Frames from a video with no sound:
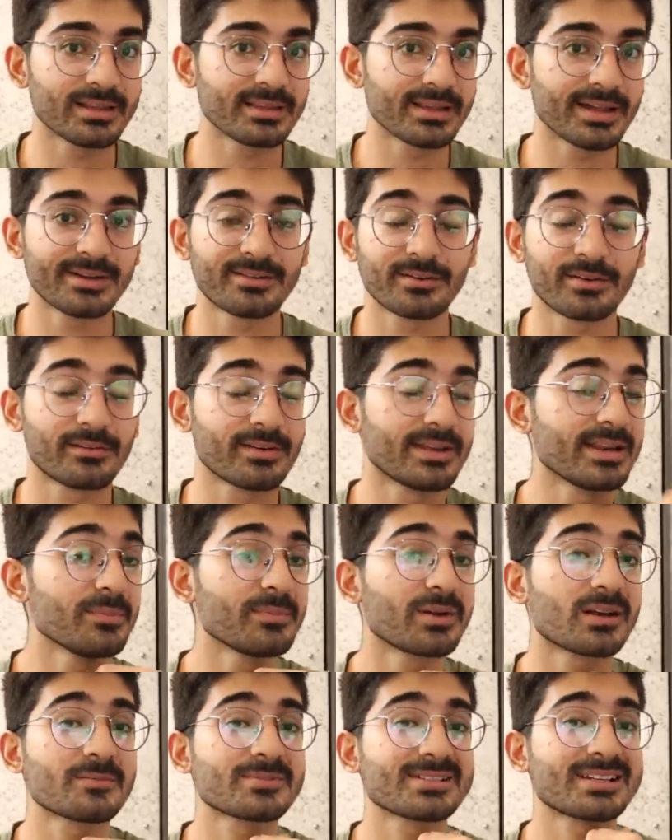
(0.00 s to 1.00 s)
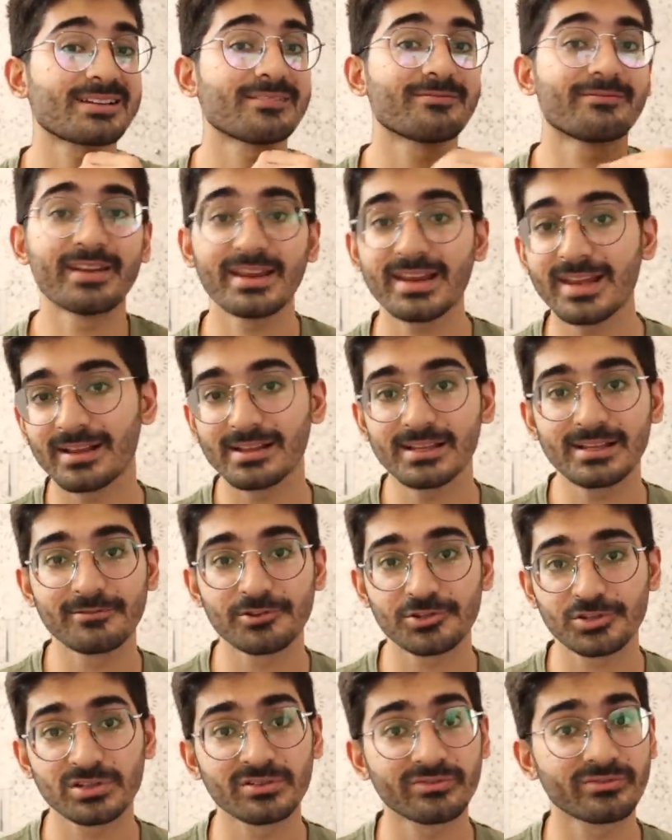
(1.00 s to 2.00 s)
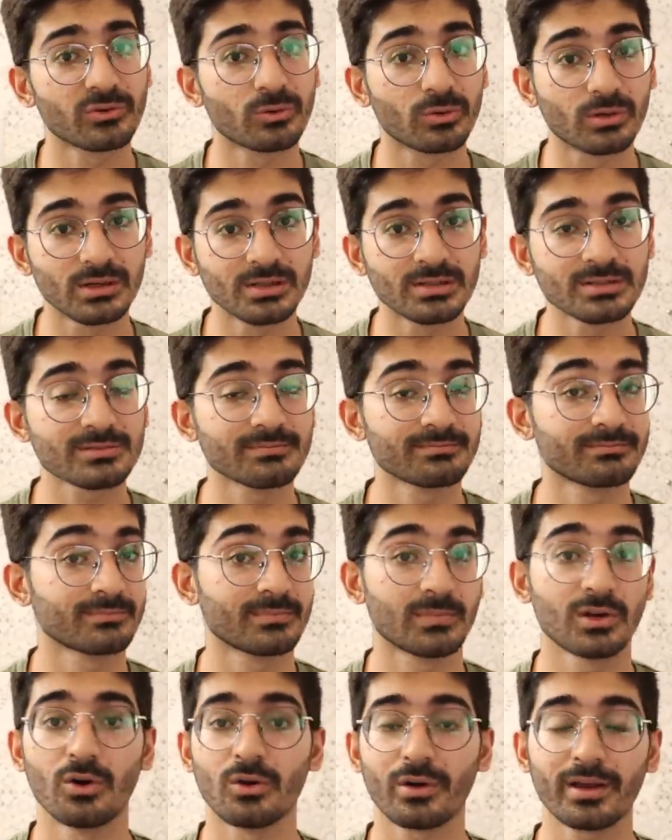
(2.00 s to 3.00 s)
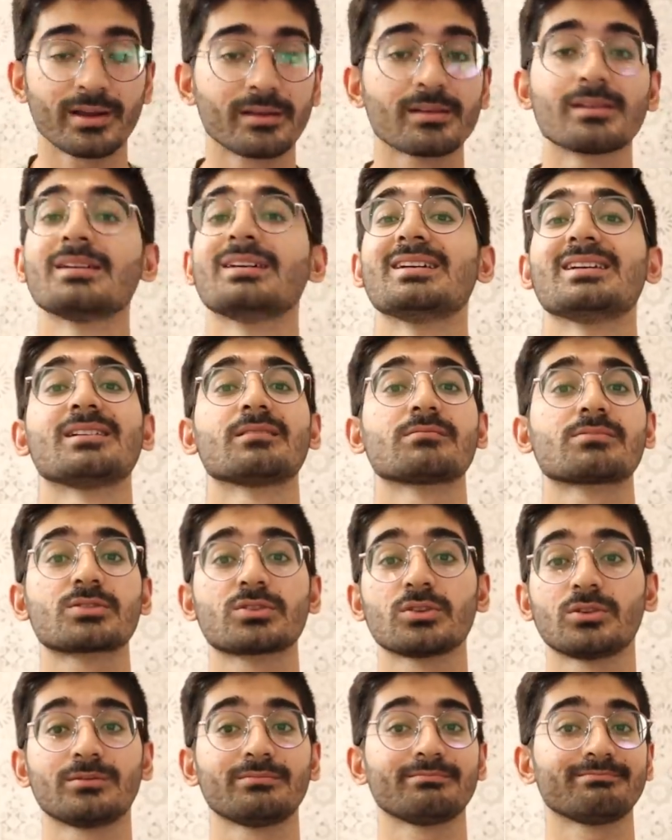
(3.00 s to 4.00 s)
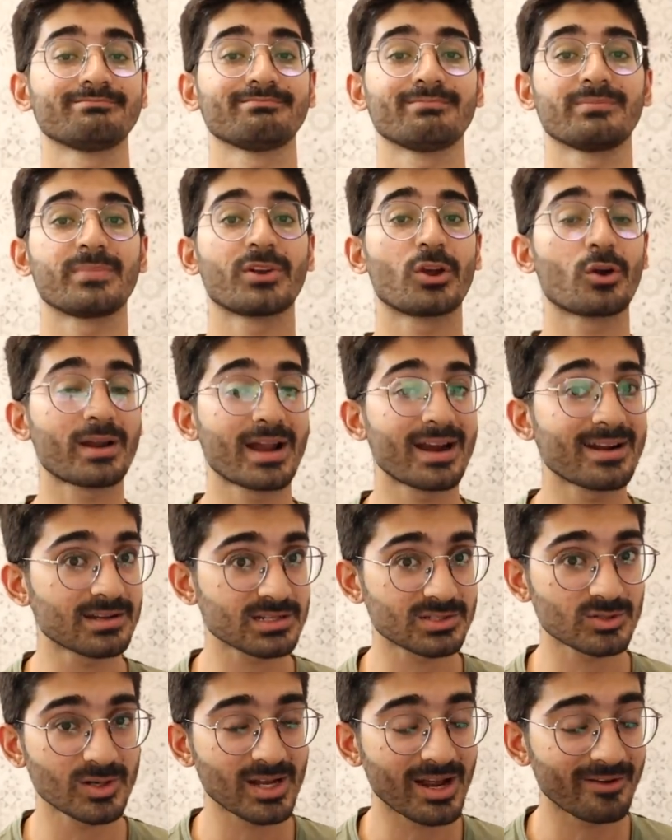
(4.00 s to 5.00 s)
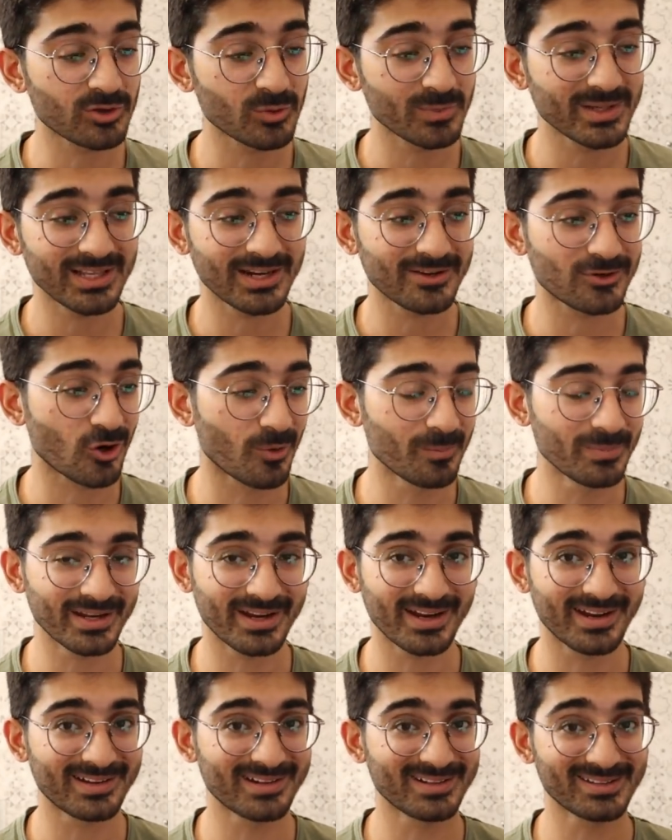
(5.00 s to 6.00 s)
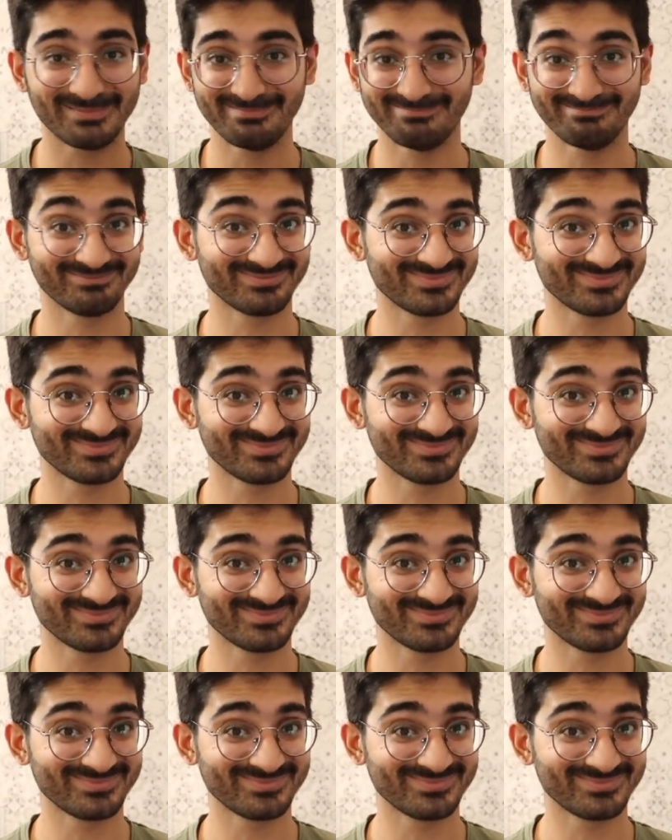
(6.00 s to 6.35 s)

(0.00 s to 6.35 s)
And that really becomes like a very healthy version of noodles. Okay. So your diet does not have to be that complicated.